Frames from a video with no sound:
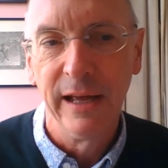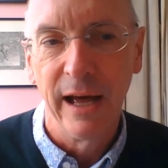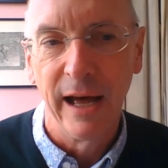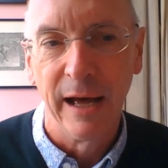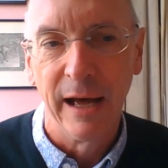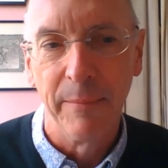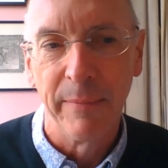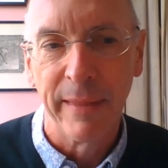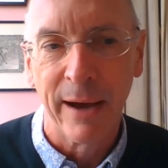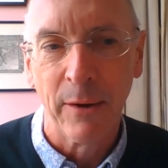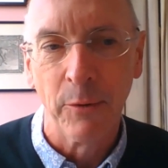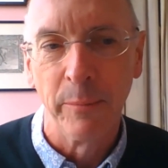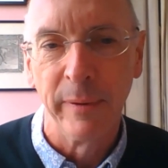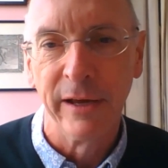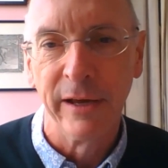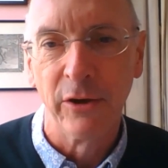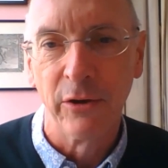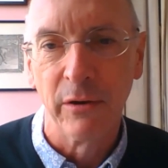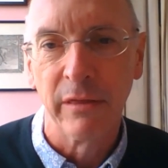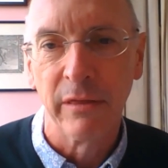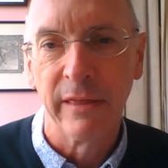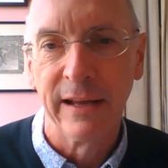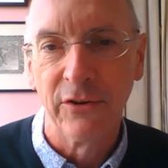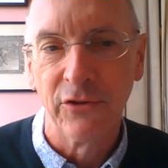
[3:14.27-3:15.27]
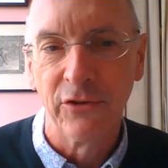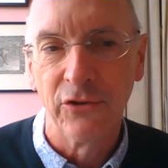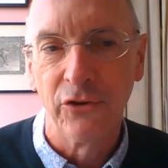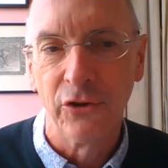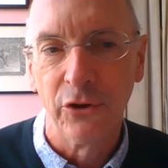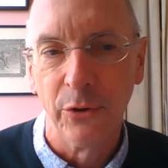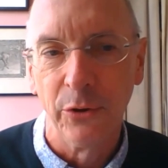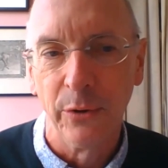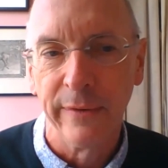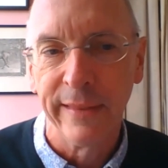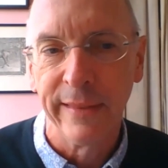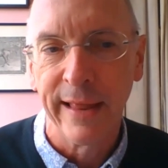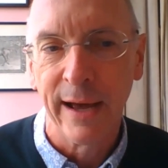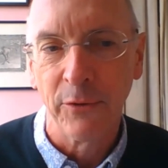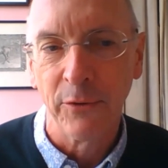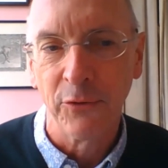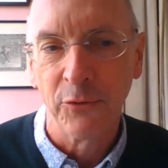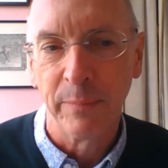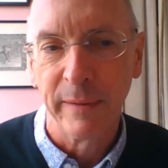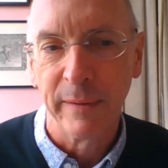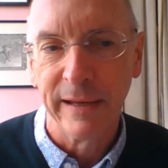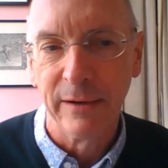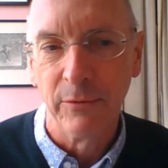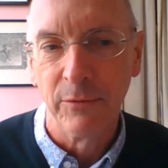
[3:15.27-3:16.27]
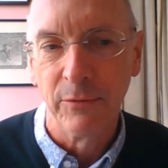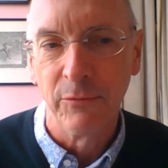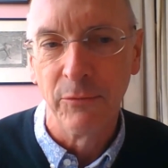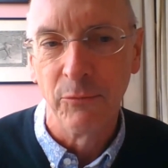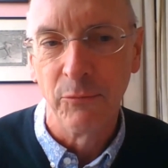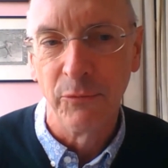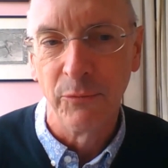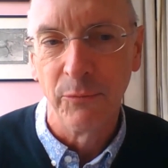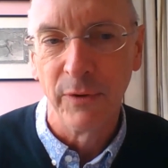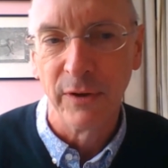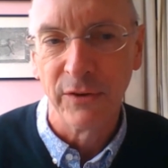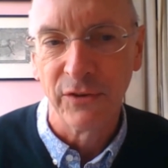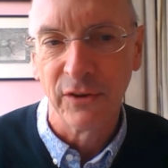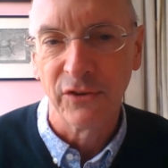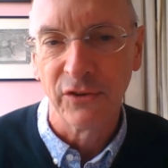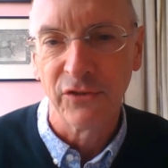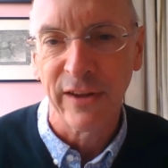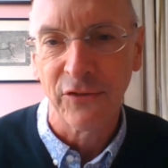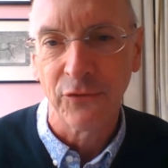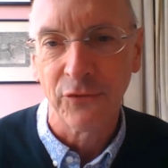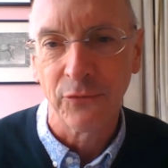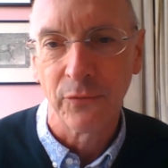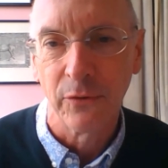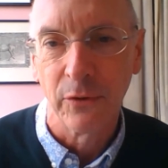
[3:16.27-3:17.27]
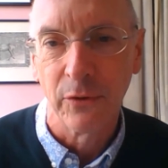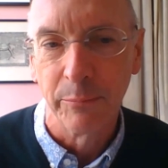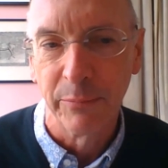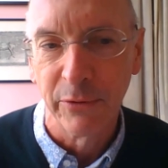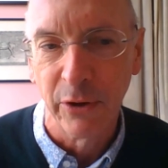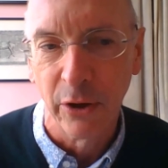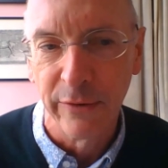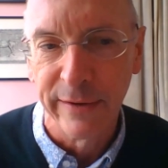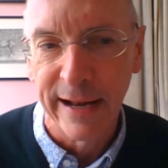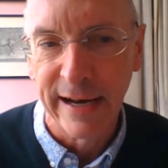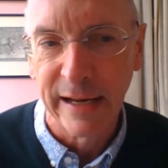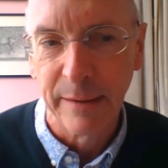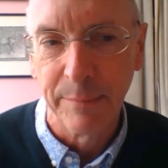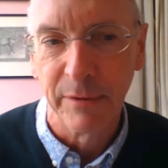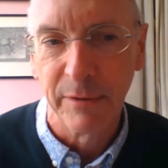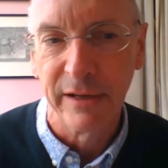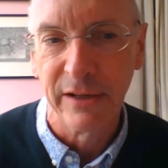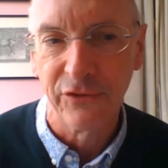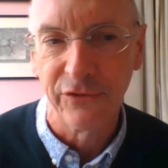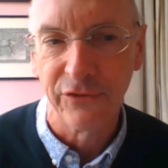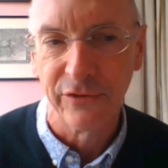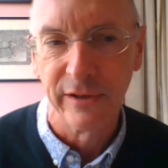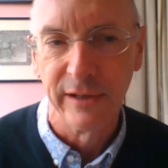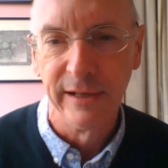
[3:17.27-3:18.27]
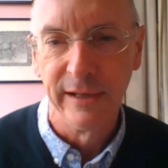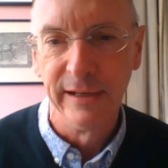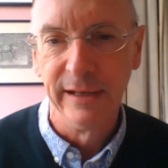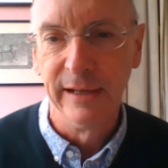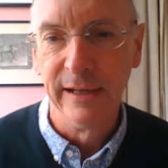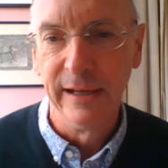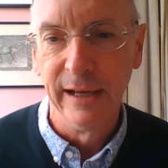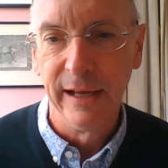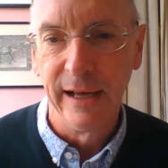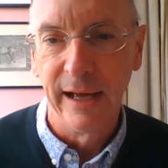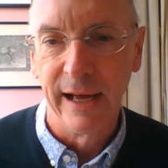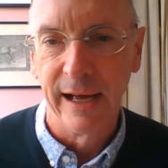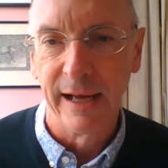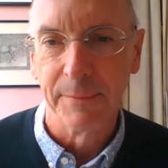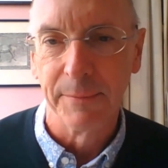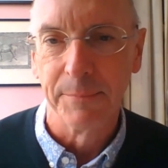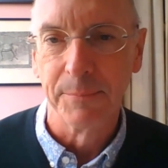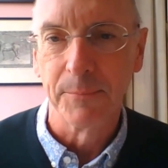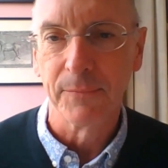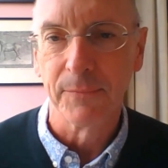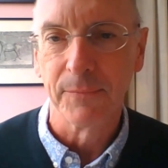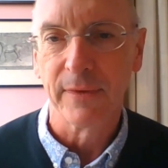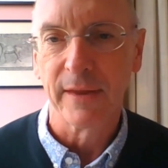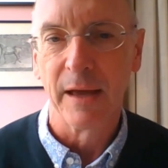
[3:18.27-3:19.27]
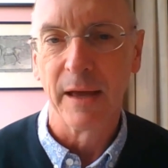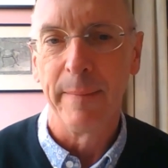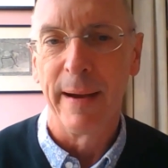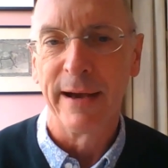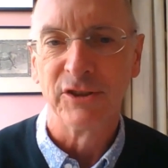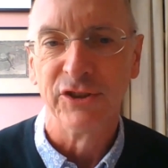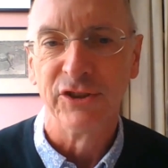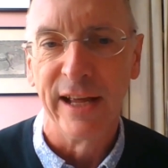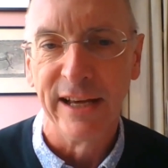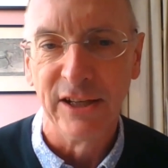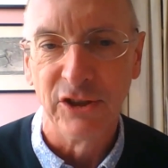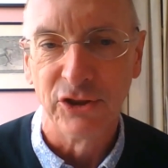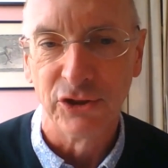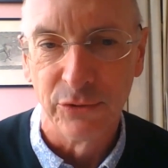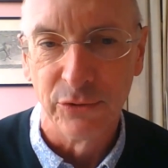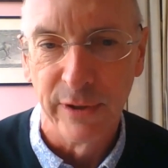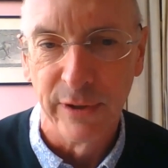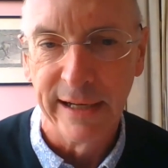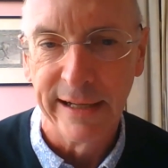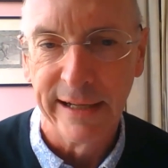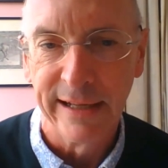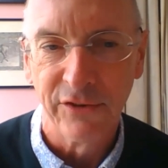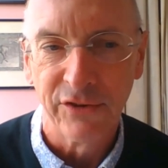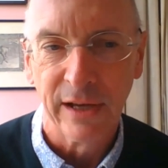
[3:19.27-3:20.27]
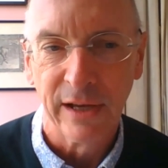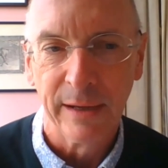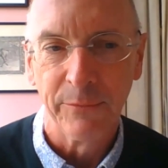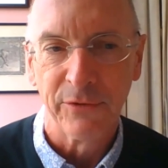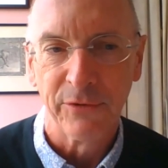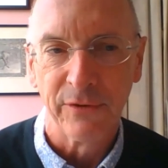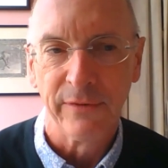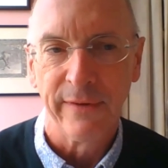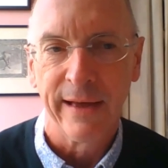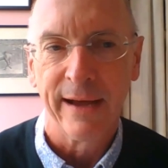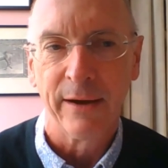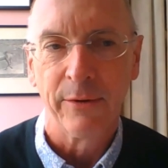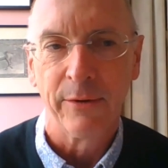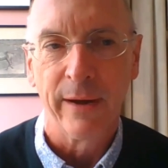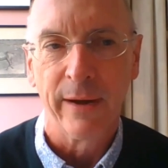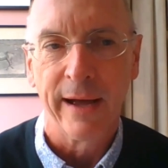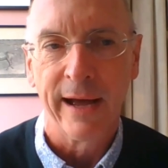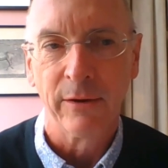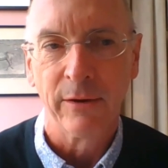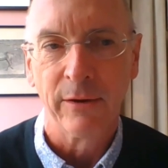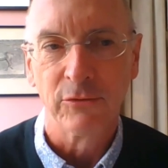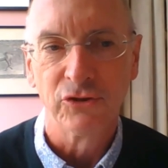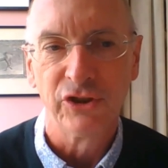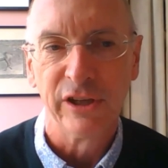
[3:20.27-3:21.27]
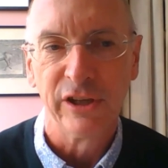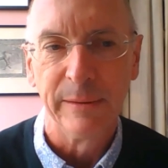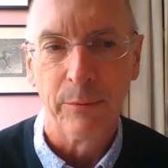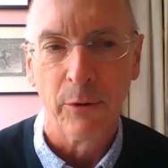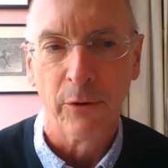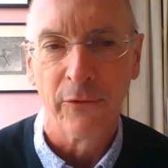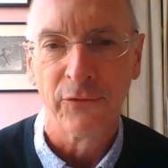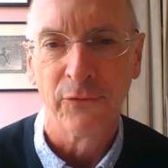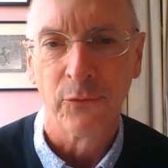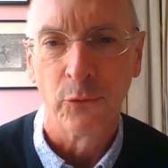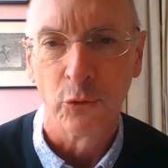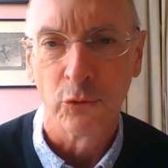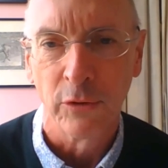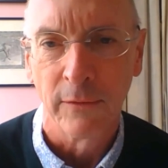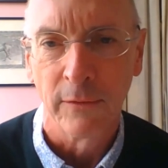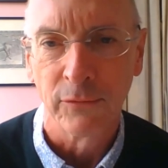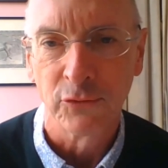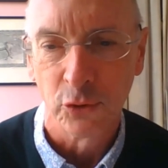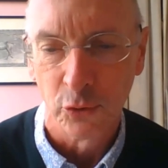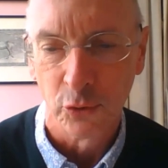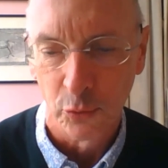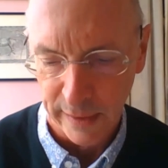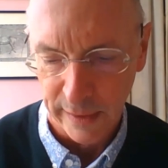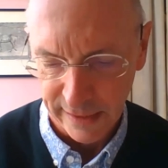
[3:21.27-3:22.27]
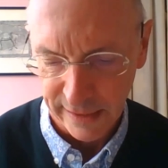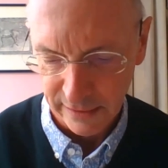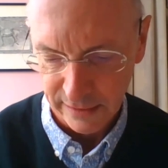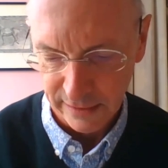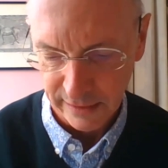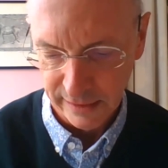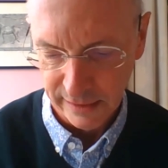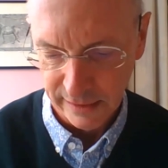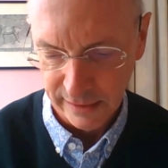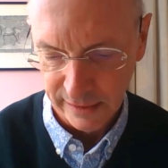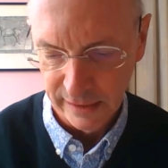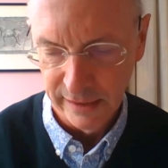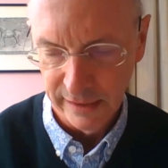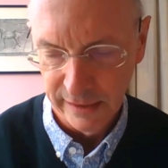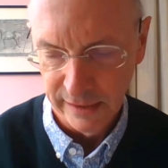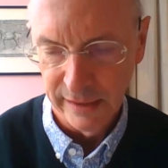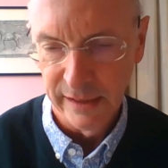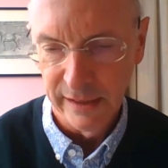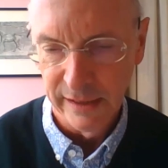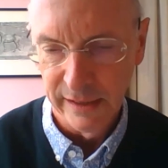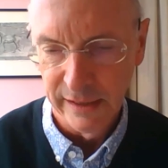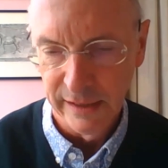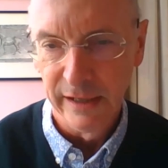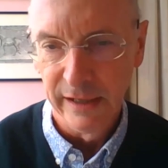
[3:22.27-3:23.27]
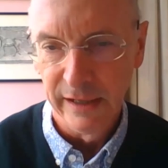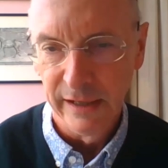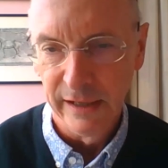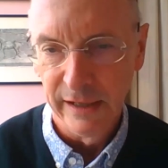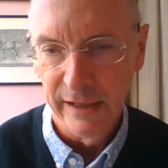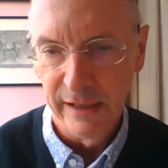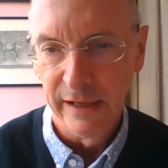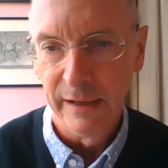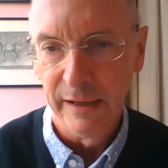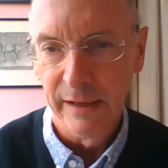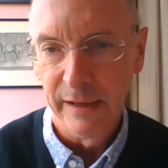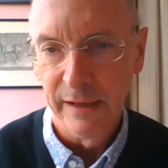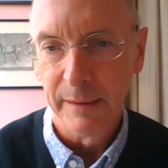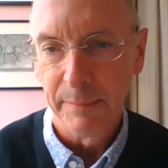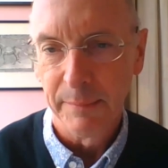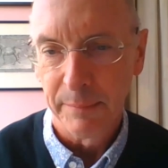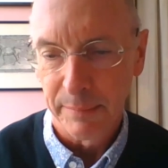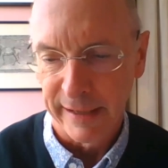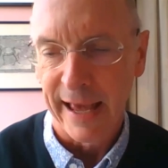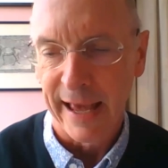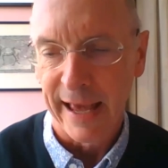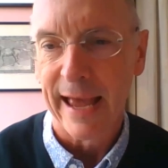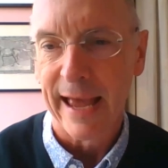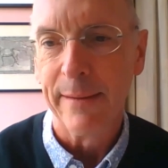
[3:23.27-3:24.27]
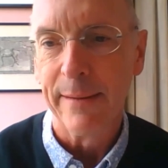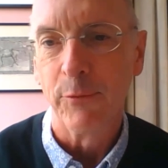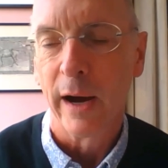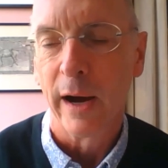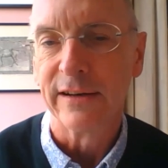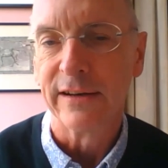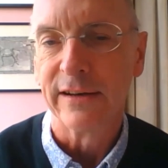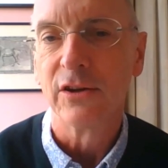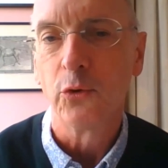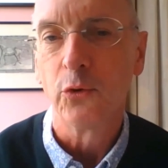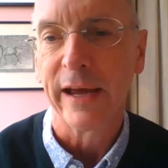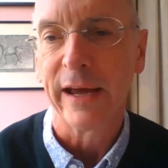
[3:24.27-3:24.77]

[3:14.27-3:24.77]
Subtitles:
that would be a good thing to do. And that has been successful beyond anybody's imagination, really, in terms of how cheap offshore wind became quite quickly.